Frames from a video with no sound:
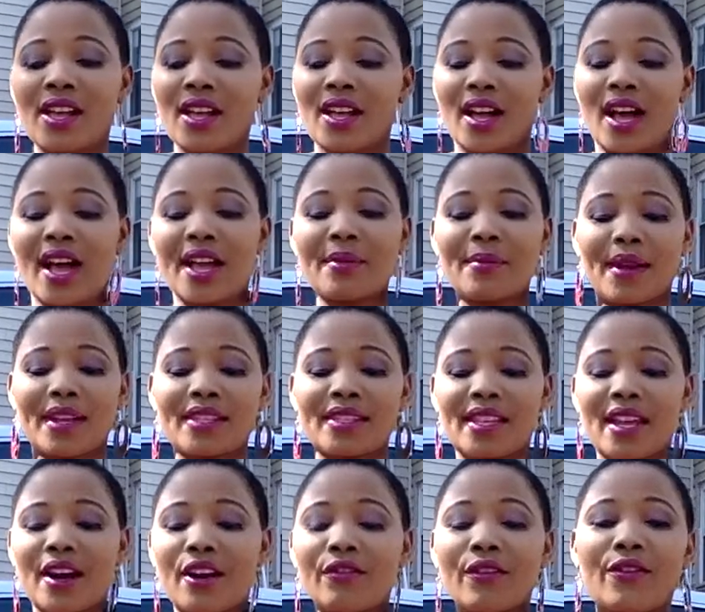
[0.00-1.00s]
I
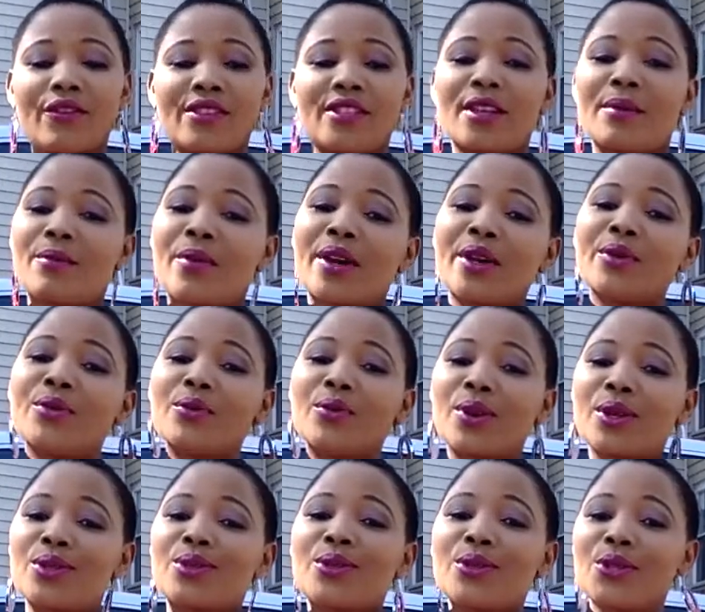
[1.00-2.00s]
myself, for someone who
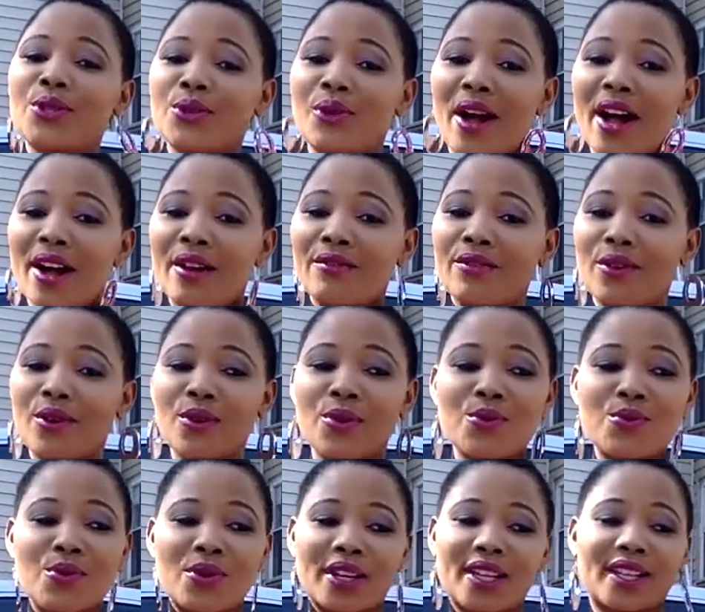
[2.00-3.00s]
wants to travel, who
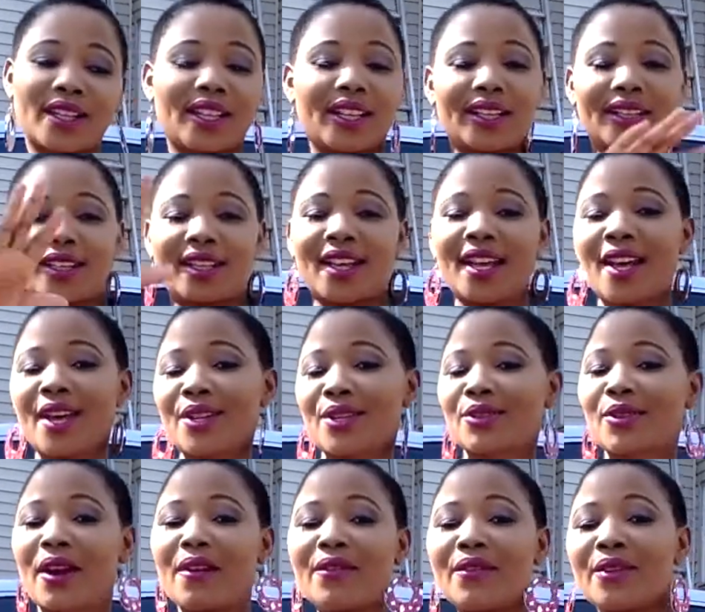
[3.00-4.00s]
wanna like
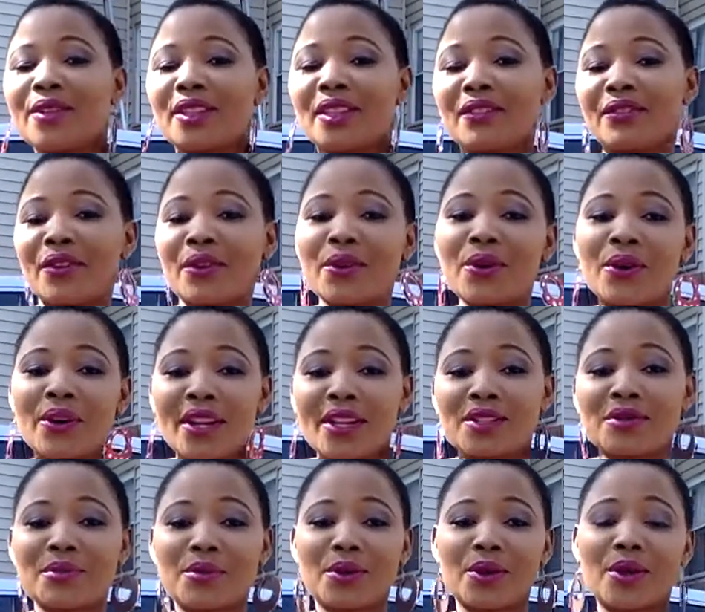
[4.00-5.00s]
travel in different corners
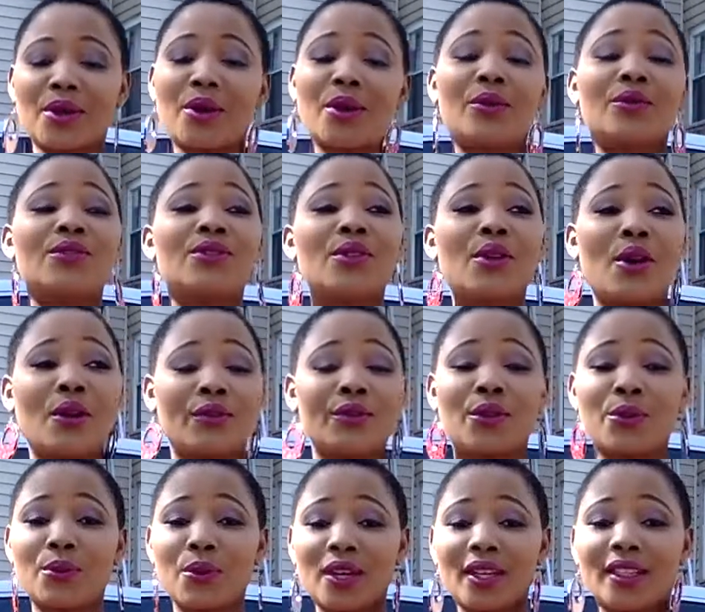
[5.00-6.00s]
of the
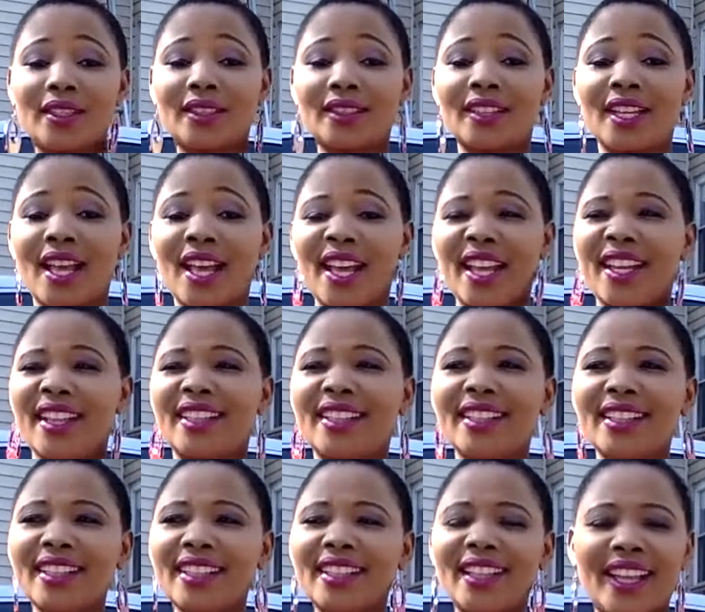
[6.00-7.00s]
world, it
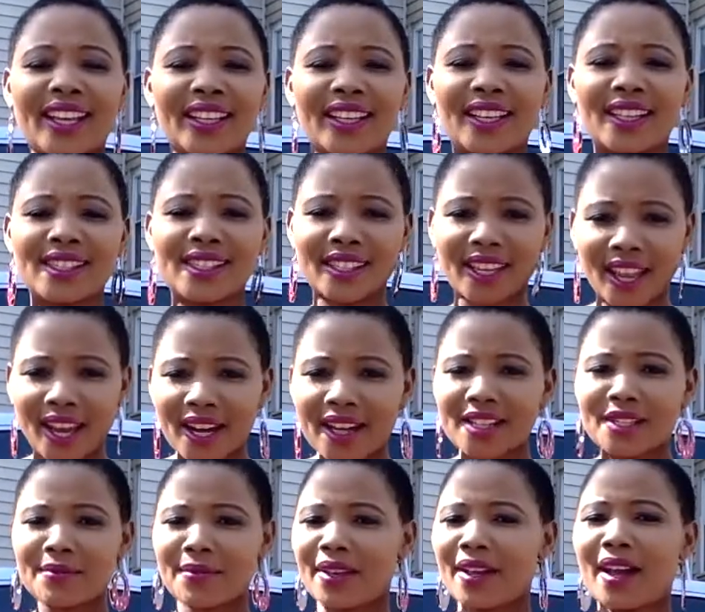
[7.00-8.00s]
really like it scared
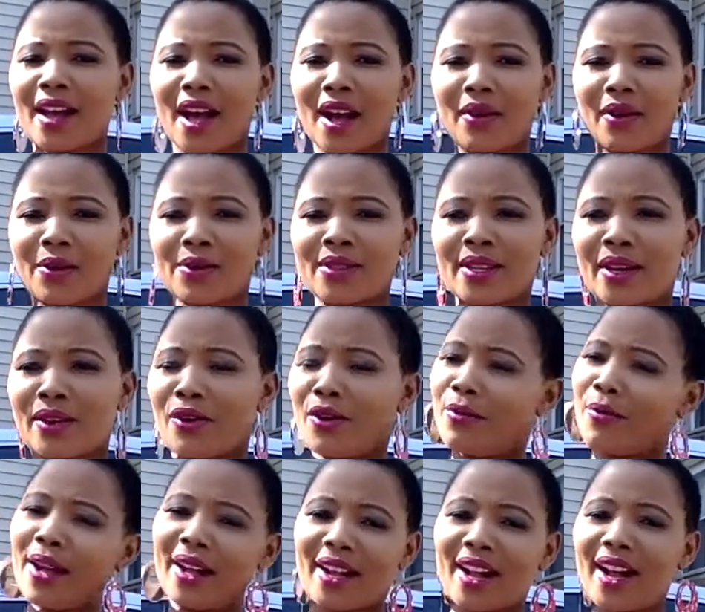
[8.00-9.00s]
me out. I was like, oh
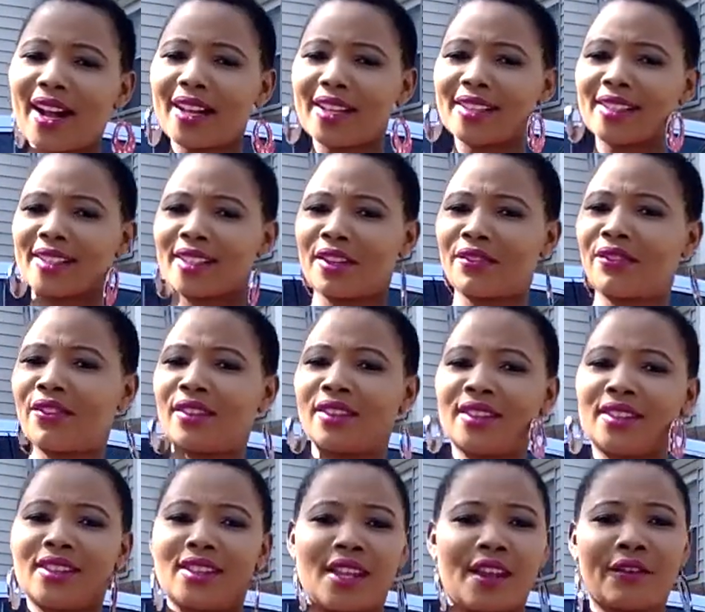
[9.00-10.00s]
my gosh,
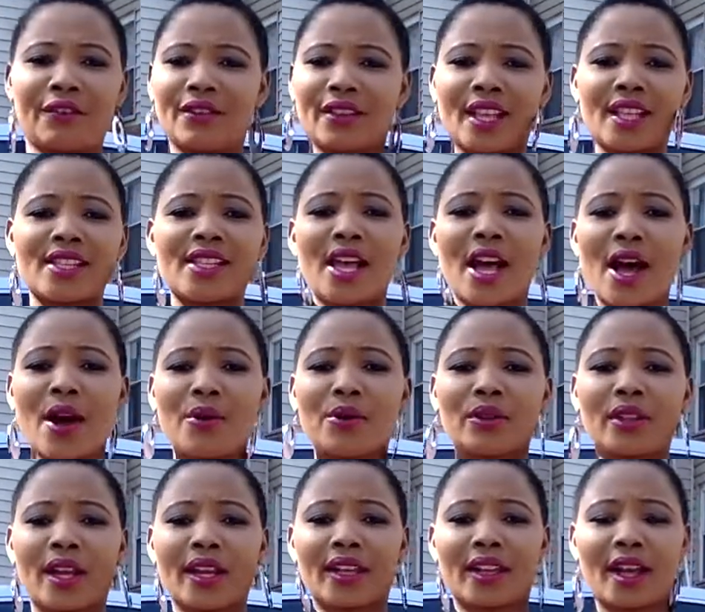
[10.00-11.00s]
if that's how
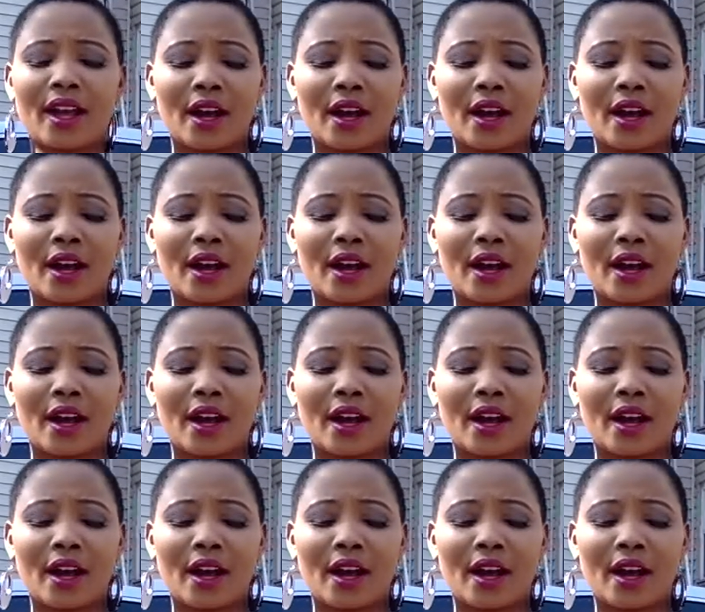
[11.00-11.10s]
like